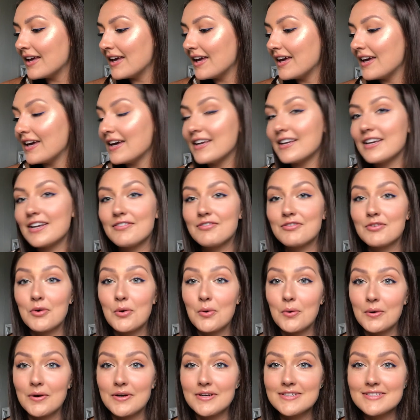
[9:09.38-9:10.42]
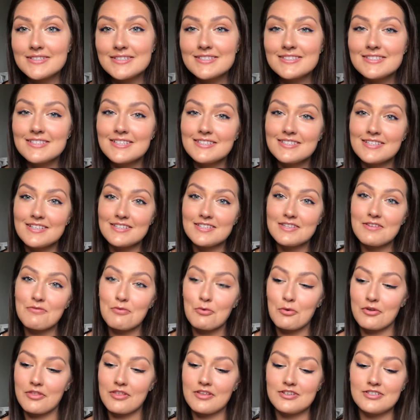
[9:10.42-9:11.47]
And of course, since it's the
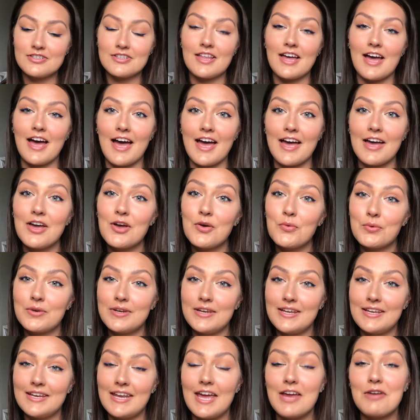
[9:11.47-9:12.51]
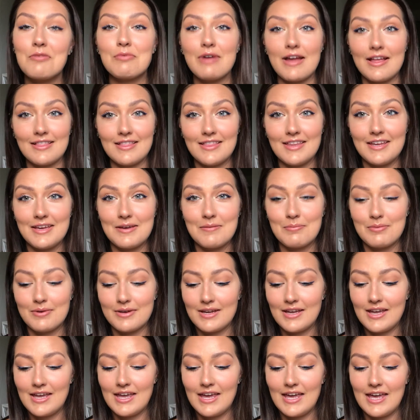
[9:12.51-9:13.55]
4th of July, we need a red lip.
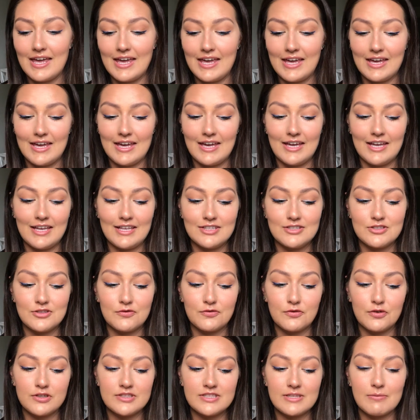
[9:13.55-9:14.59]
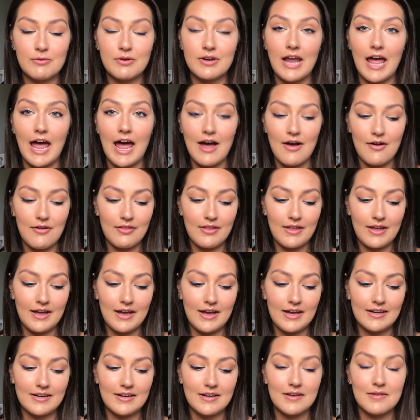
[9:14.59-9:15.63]
And so first I'm going to
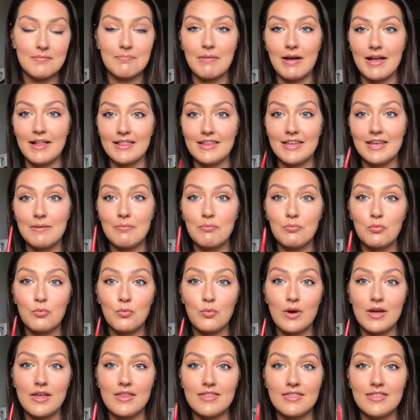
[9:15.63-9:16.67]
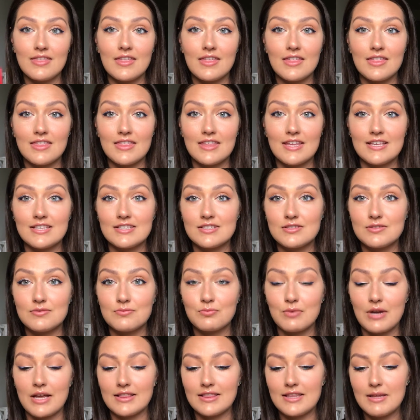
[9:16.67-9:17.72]
outline my lip with this
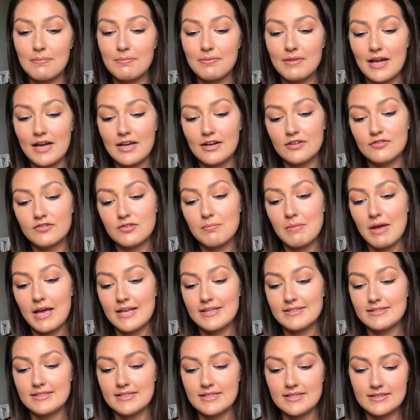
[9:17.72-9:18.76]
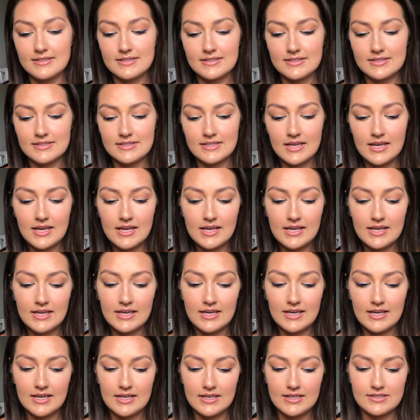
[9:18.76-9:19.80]
red lip liner from Essence.
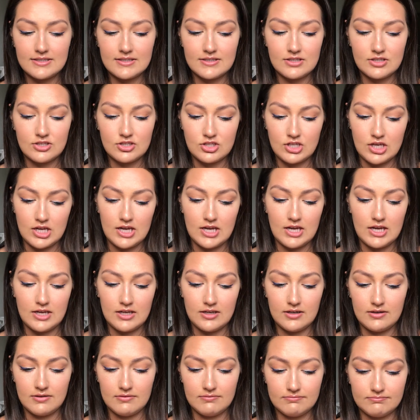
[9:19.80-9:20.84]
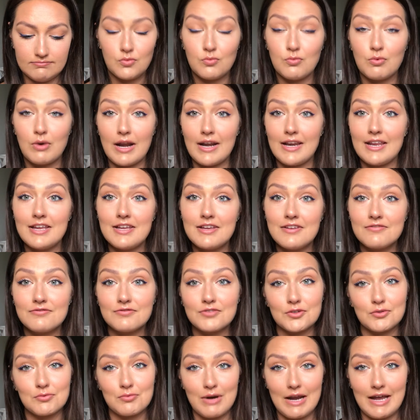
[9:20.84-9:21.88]
It is in the shade Ready
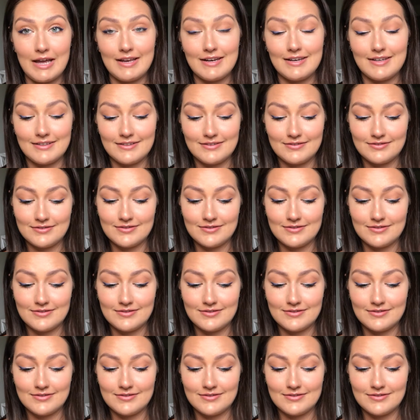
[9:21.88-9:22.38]
for Red.